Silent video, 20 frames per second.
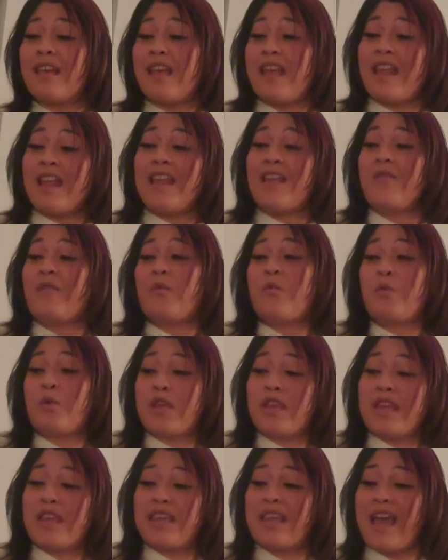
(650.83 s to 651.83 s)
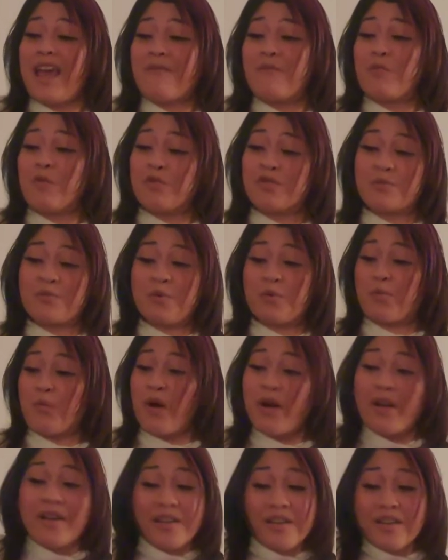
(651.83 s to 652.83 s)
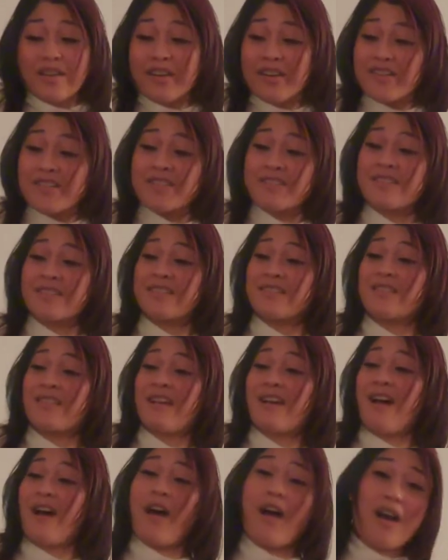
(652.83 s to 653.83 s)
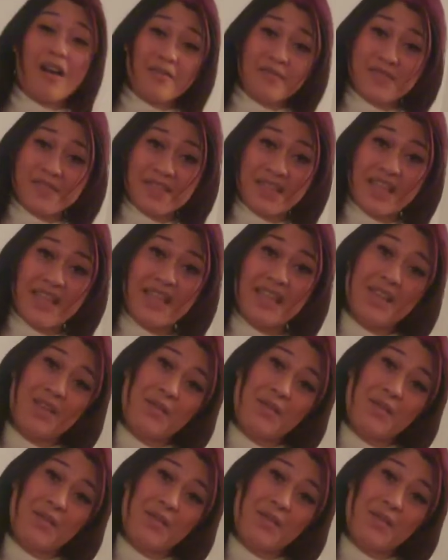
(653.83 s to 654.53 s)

if we have multiple partners, often,